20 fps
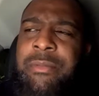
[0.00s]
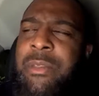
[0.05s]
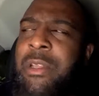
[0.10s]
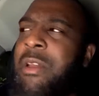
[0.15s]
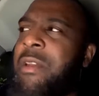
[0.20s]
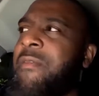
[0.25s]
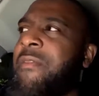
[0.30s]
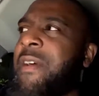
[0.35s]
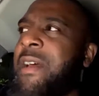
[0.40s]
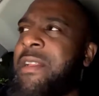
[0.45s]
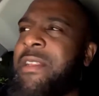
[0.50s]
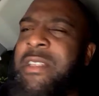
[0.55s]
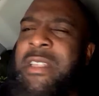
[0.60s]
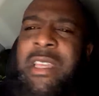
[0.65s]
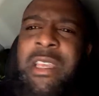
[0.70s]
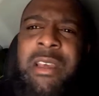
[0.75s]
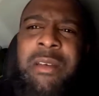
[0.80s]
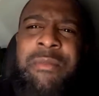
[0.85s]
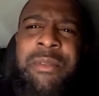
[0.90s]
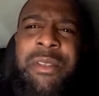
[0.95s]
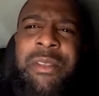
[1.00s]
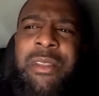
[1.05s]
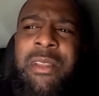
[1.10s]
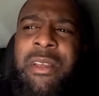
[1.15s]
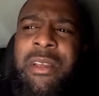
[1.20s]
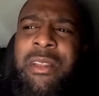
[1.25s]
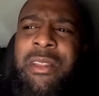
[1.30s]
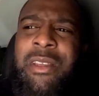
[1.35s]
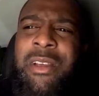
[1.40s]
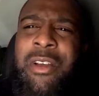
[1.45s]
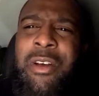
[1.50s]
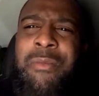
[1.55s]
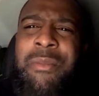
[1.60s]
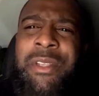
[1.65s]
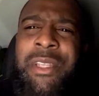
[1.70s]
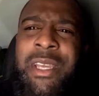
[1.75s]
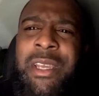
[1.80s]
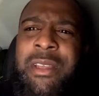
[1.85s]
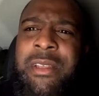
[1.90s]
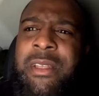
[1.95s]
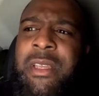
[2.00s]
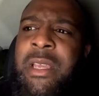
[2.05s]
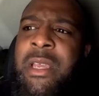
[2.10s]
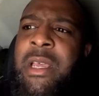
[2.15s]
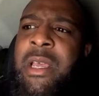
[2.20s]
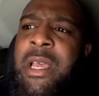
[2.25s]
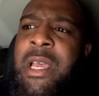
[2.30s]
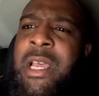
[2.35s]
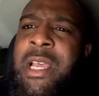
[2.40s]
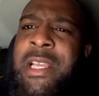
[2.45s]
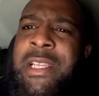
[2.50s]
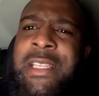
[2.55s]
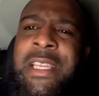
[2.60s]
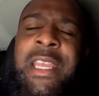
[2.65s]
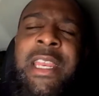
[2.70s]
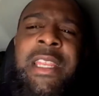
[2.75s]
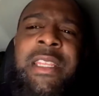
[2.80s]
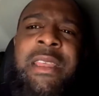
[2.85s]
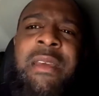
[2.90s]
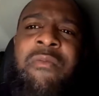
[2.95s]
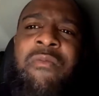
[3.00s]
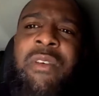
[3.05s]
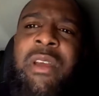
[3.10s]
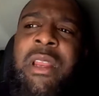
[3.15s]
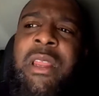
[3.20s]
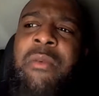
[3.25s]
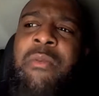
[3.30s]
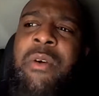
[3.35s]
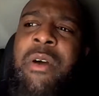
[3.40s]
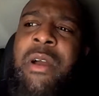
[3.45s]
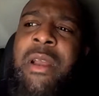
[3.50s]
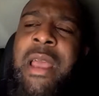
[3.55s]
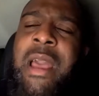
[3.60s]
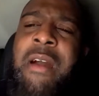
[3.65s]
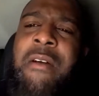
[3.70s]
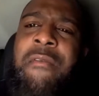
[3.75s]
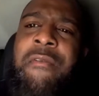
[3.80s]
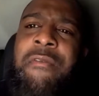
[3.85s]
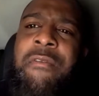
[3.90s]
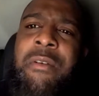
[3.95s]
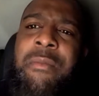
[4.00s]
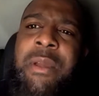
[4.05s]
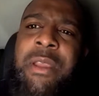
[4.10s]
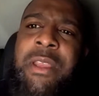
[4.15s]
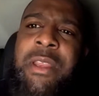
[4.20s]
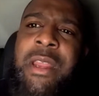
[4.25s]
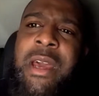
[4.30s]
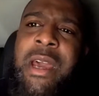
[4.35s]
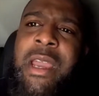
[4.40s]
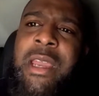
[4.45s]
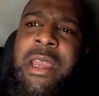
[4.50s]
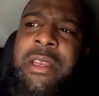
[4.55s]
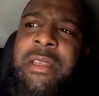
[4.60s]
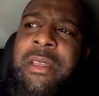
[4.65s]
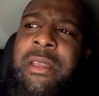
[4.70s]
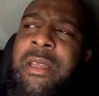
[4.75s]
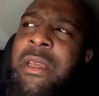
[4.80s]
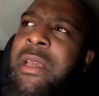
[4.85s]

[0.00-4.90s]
Not the fans, the commentators, saying it didn't really work out for him at United.